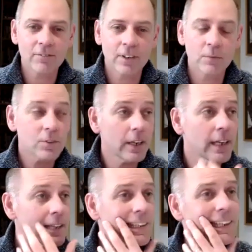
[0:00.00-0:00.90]
And I'm sitting
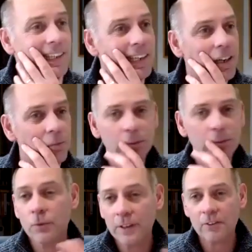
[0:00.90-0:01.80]
here thinking,
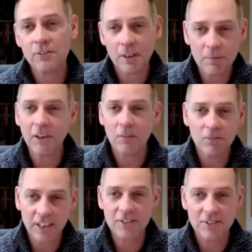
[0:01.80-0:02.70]
because we've got so many
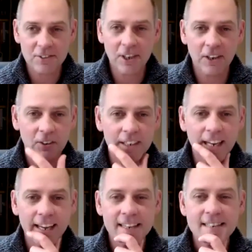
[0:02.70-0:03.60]
conversations going on in
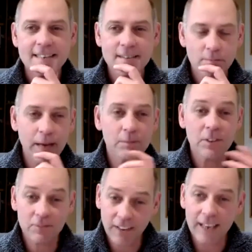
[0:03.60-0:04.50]
our
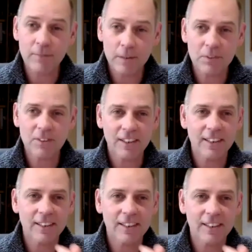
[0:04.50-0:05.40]
Baptist family,
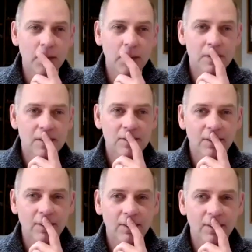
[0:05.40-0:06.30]
particularly at this moment in
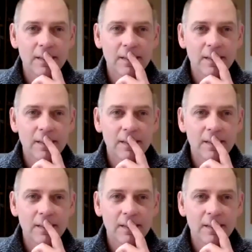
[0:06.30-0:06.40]
time,